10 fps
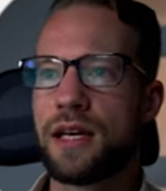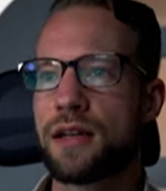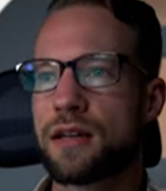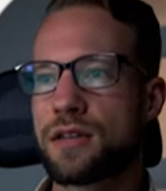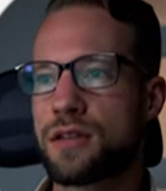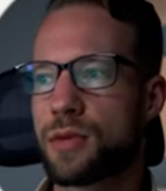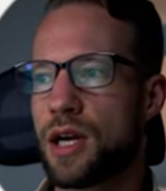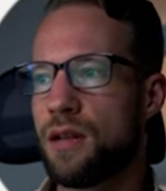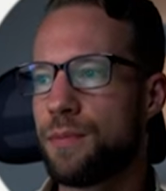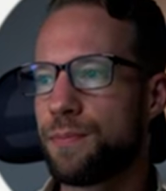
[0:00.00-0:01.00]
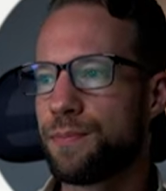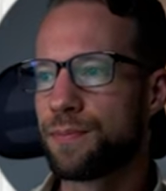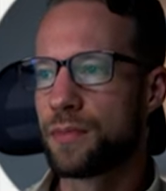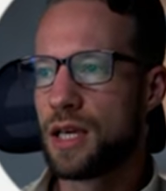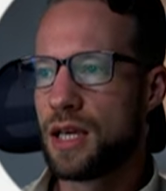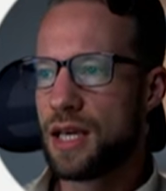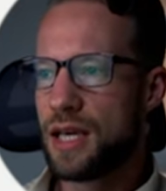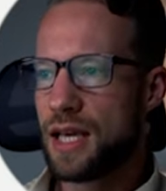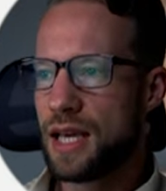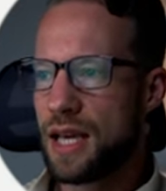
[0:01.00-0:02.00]
add a custom column.
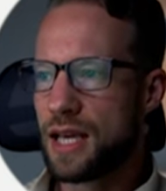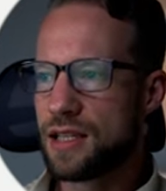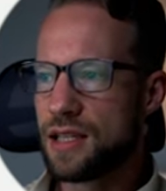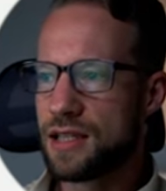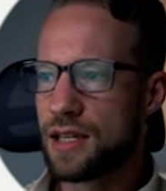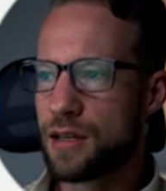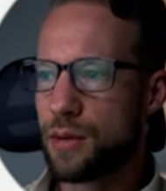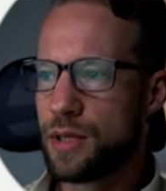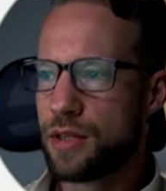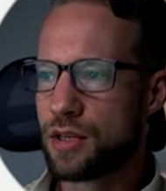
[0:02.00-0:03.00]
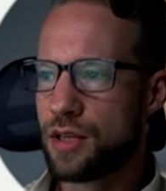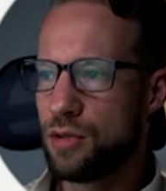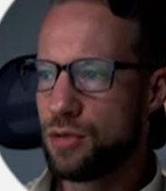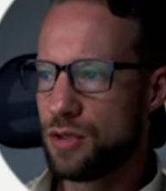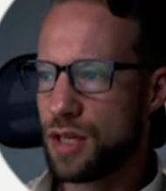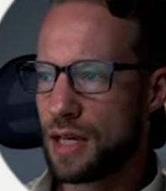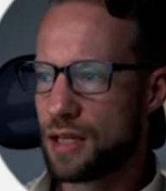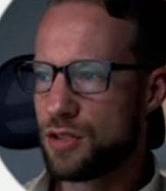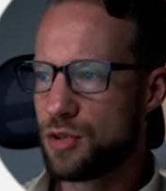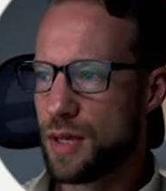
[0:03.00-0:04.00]
And since I copied the code, I
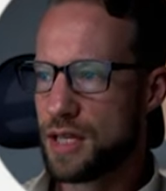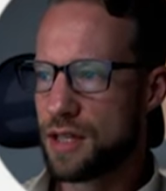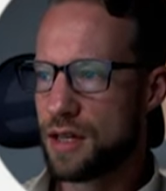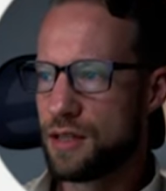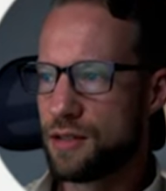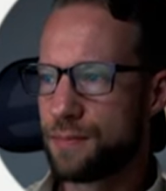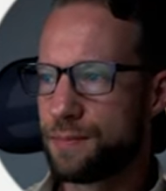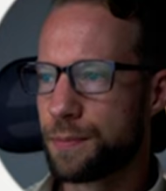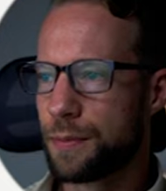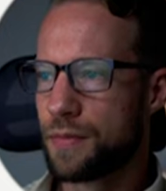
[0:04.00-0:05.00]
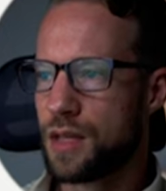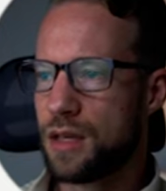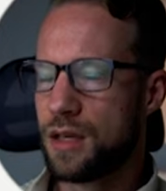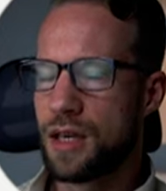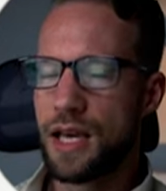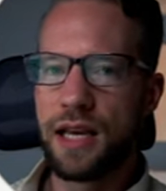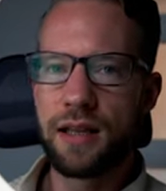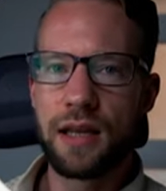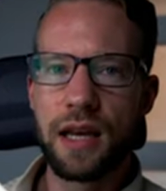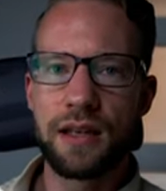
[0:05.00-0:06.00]
can just paste it here
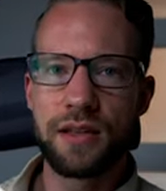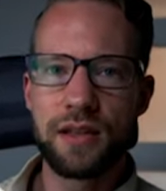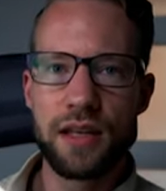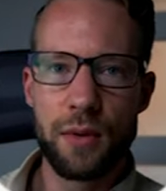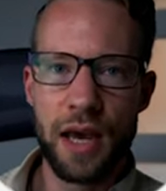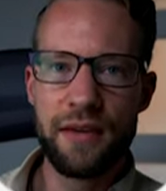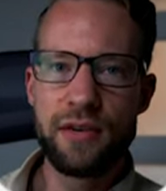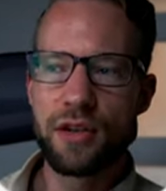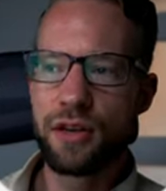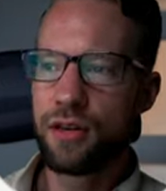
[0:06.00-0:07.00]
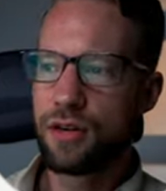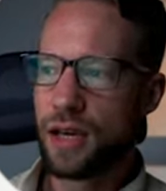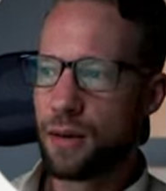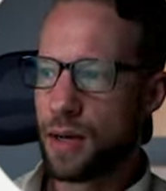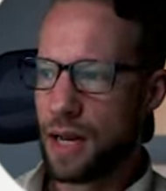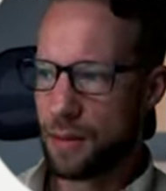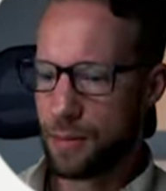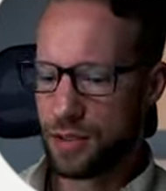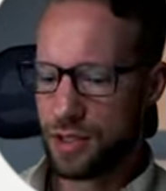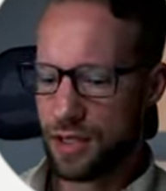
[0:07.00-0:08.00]
and have a good look at what
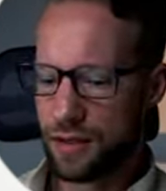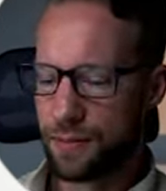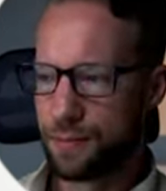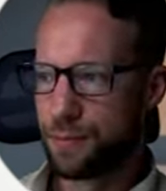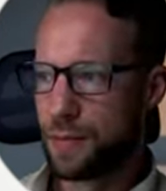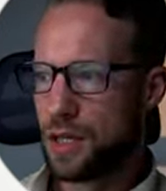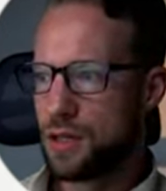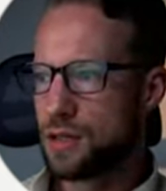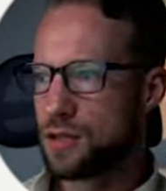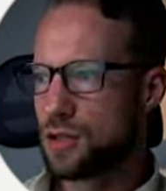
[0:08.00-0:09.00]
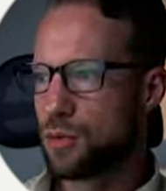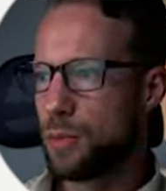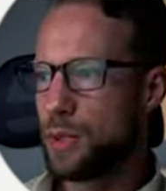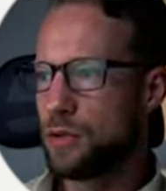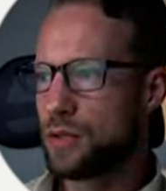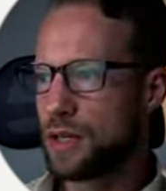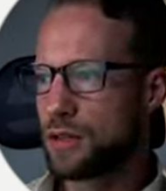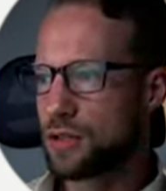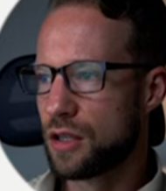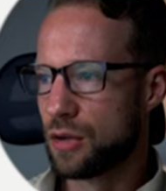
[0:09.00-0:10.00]
happens here. So when we look at
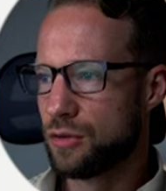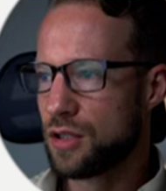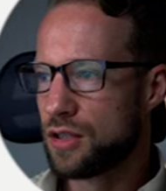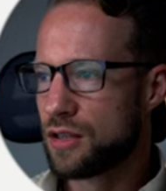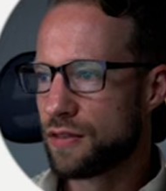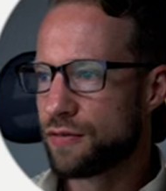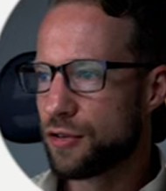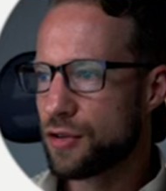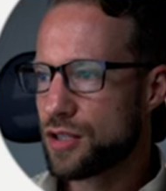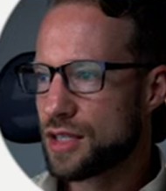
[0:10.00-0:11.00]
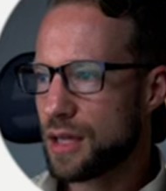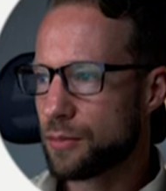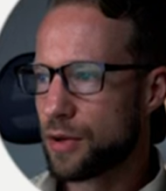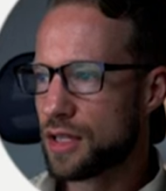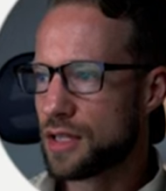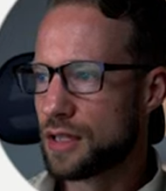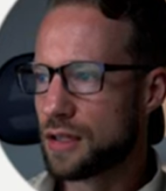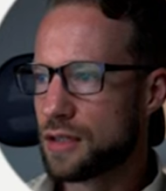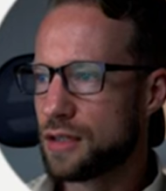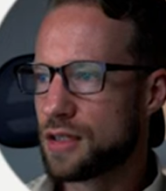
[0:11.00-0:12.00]
our code, the first step right
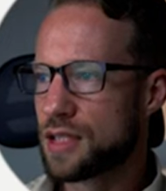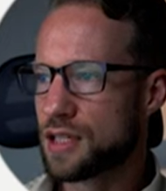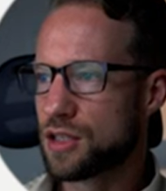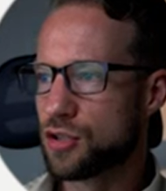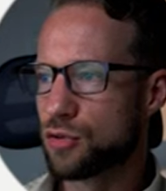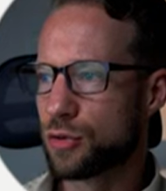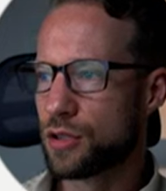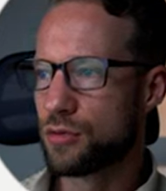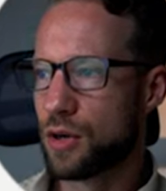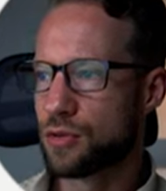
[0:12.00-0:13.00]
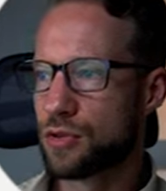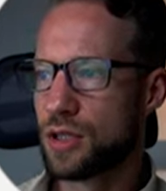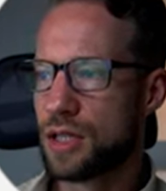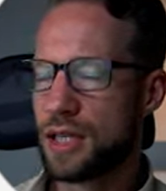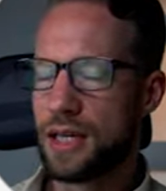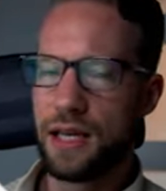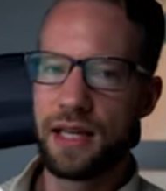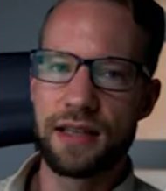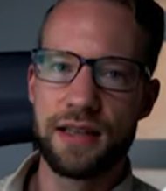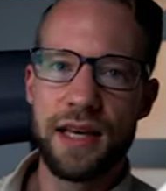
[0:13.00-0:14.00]
here says sorted rows.
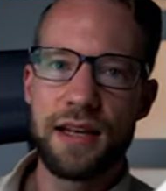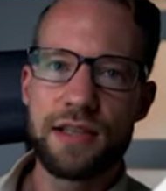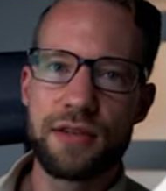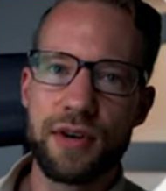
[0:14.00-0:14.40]
That is the